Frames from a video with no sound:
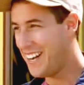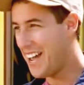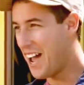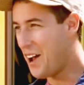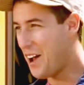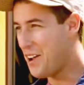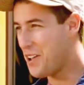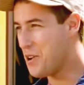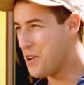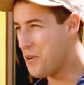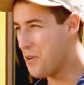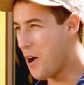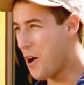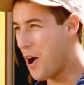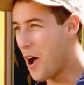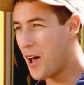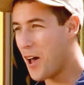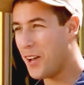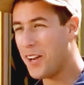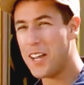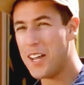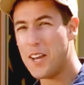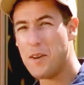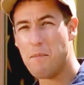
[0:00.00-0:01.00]
Now you're
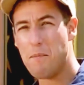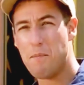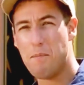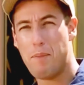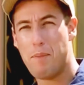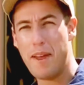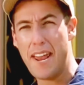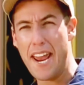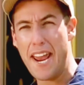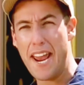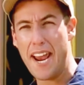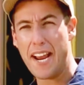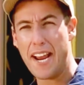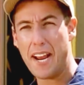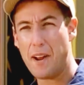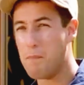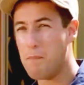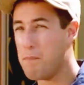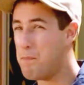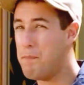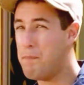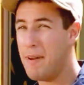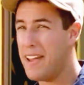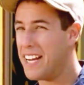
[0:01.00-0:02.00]
all in big,
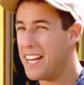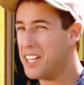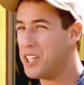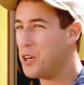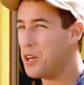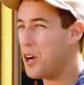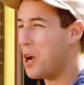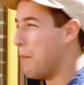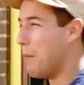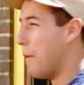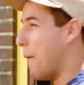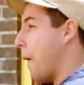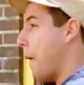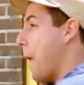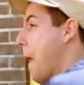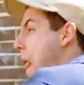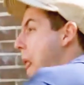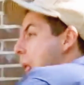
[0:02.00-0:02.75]
big trouble.